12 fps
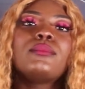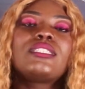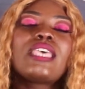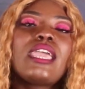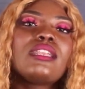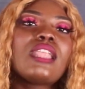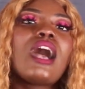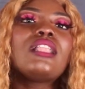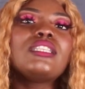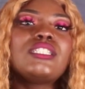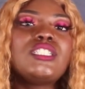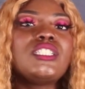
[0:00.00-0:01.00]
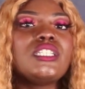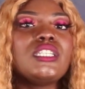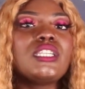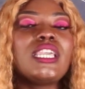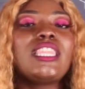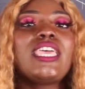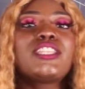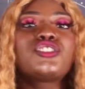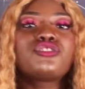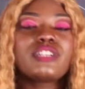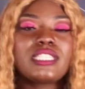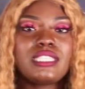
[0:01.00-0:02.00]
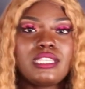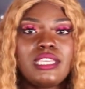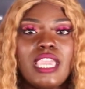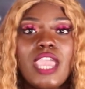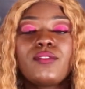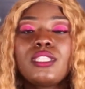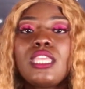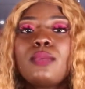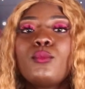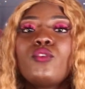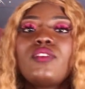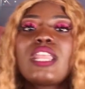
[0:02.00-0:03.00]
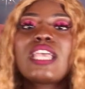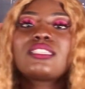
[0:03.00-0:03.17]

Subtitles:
Technology, electricity, everything moving at